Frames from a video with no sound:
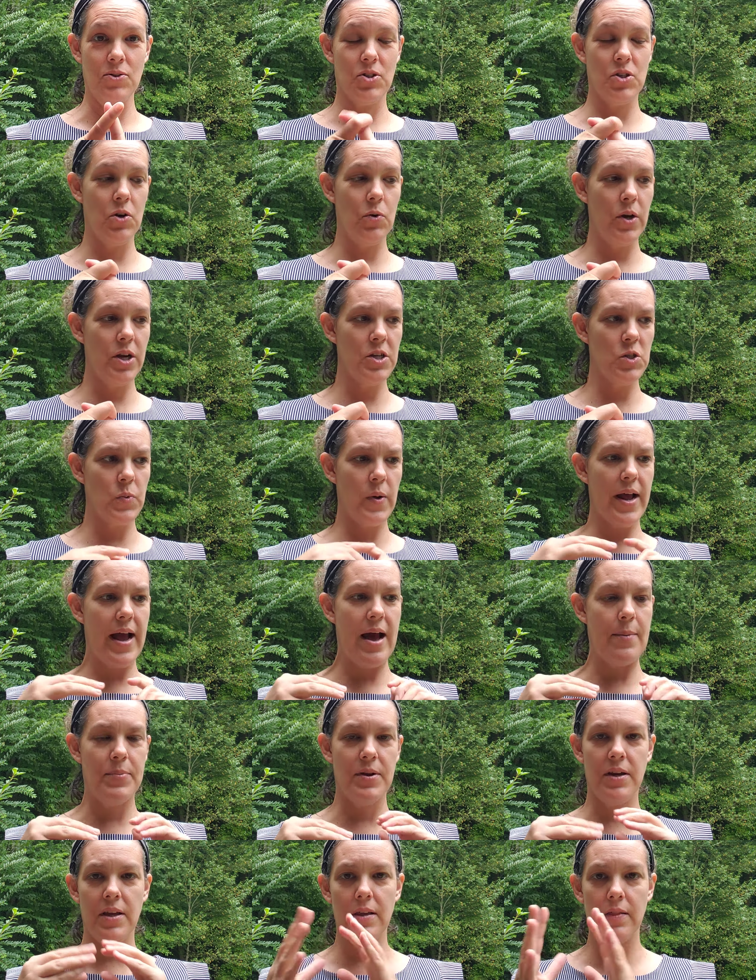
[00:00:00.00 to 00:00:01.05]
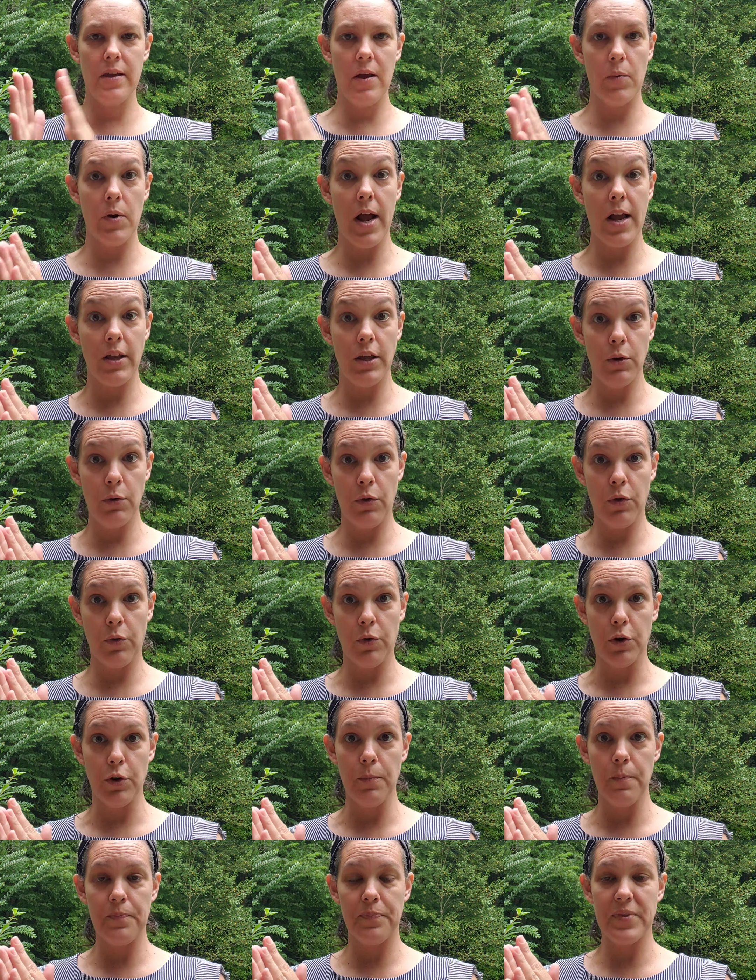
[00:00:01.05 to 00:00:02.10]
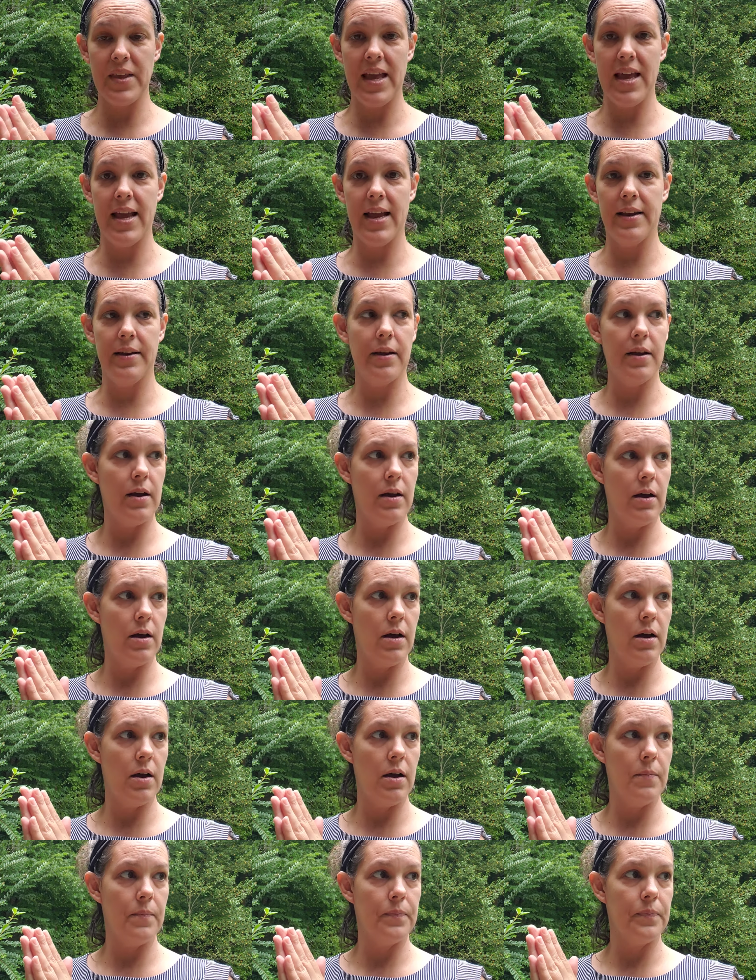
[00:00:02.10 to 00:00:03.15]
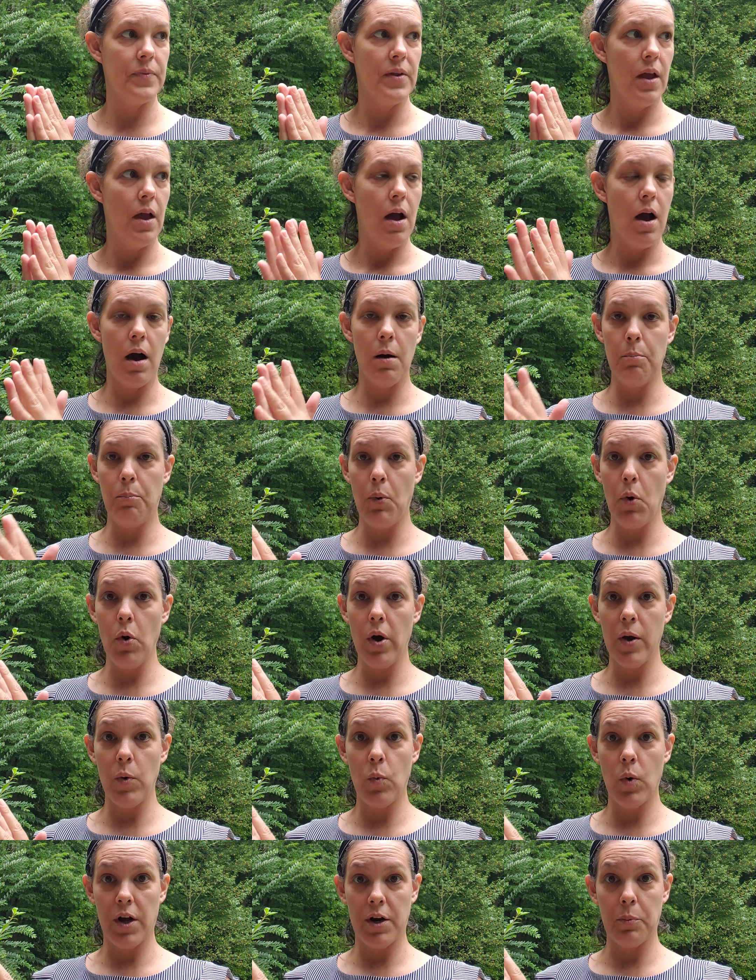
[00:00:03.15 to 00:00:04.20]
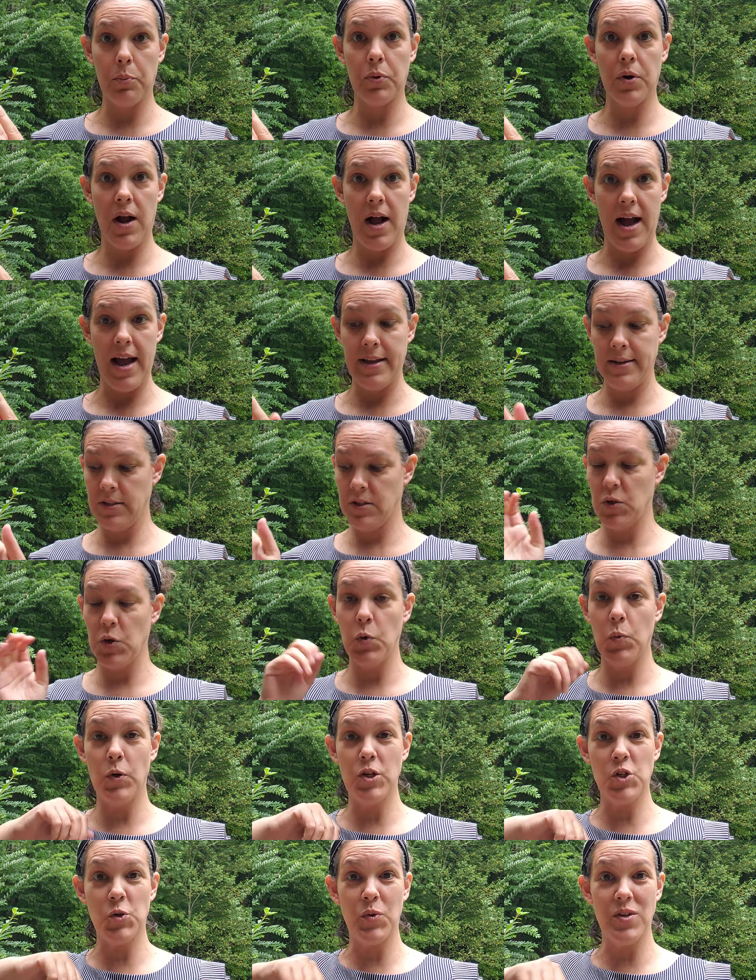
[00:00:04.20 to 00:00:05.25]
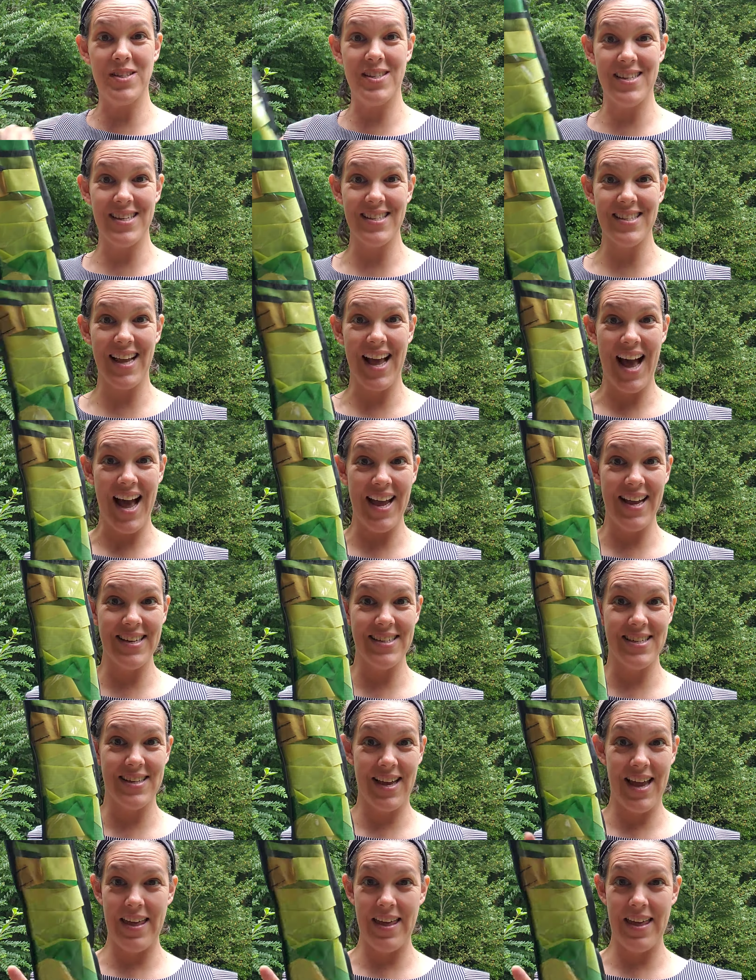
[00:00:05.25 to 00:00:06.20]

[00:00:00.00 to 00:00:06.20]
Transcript: So here's what happened. He, they were at youth group and um, a boy won a prize, which was this kite.